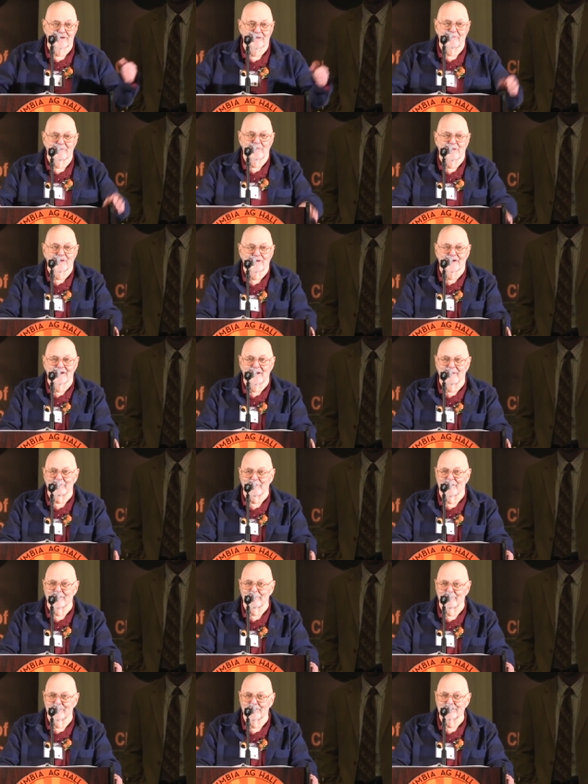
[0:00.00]
pull, pulling
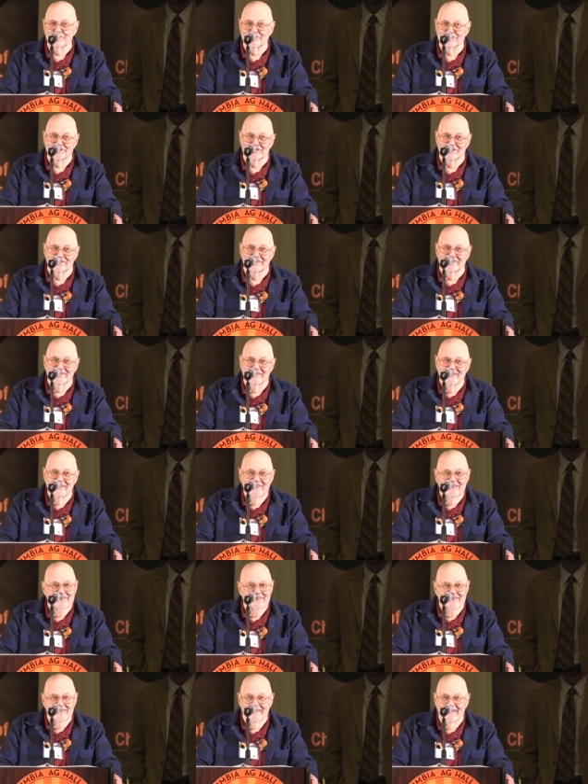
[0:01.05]
up our boots and
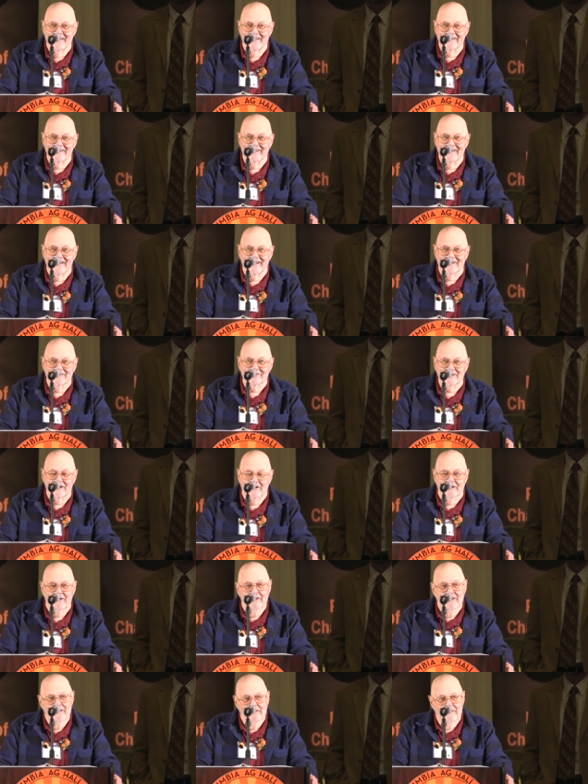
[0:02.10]
heading
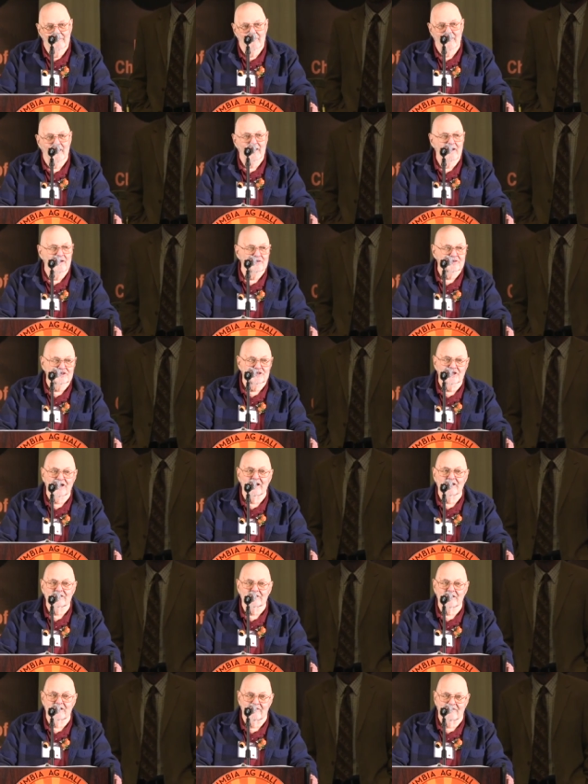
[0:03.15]
out there. I know
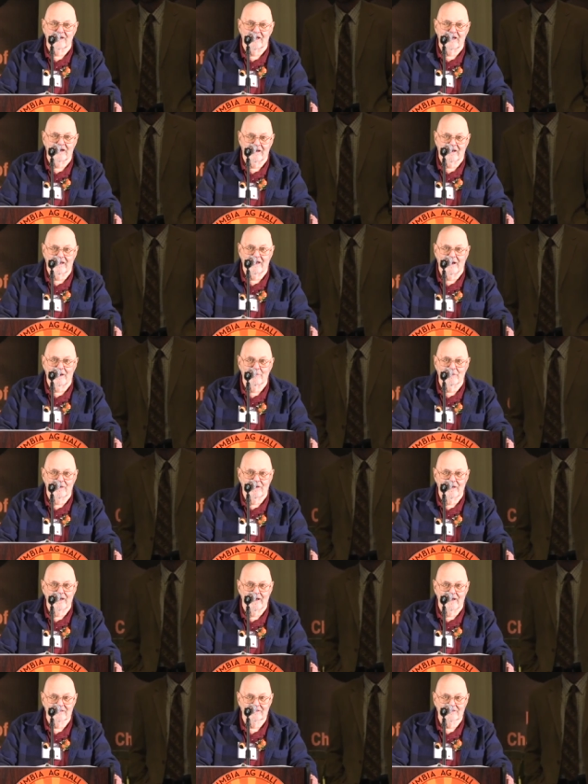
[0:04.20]
you guys have a lot of
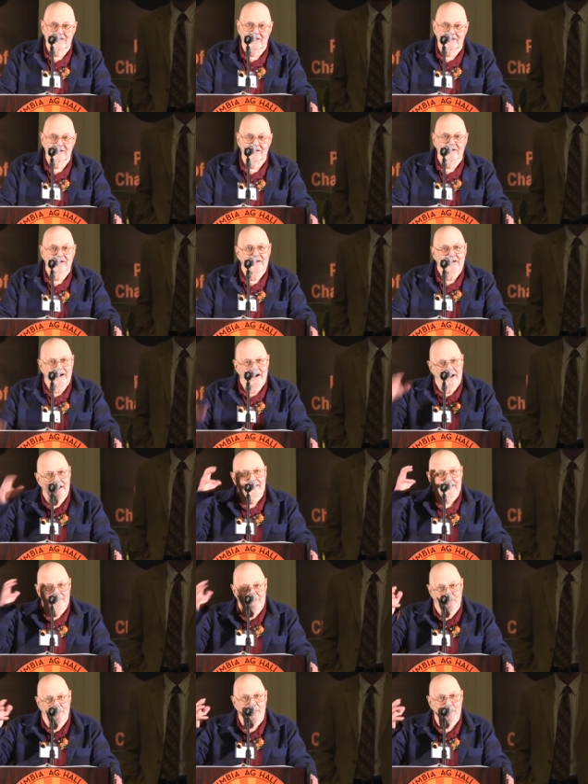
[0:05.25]
cowboy hats out here.
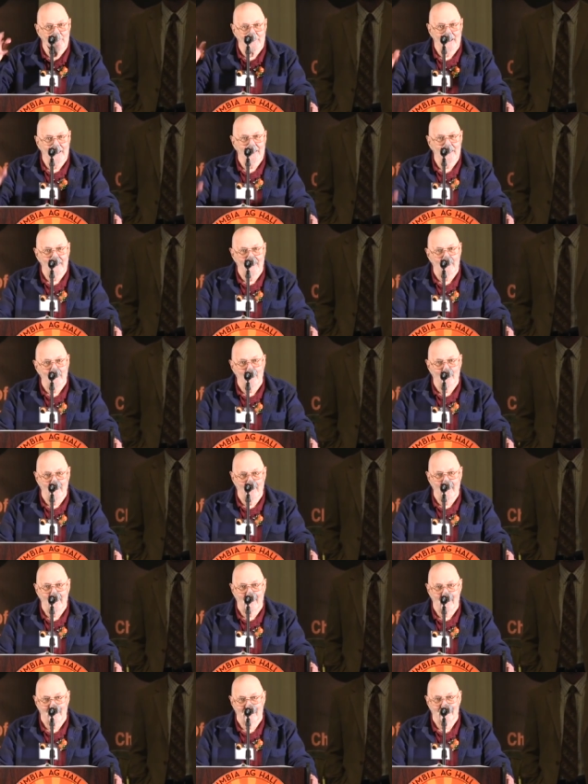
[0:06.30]
I didn't wear my
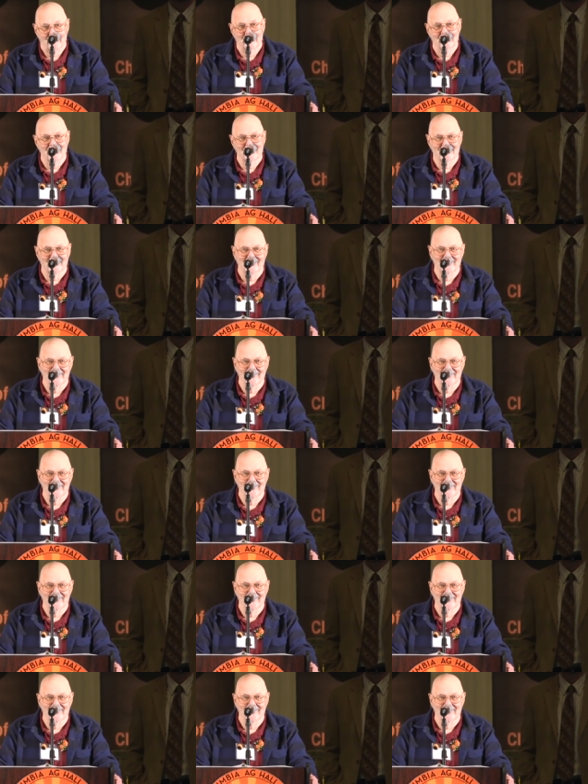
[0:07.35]
cowboy hat.